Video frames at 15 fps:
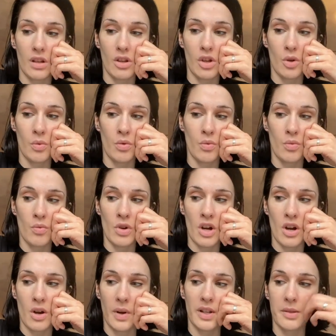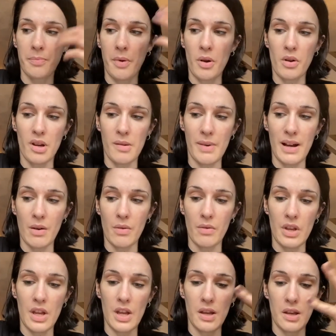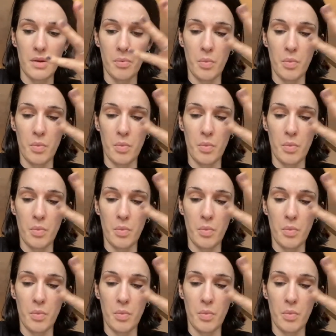You all know I'd spoken about the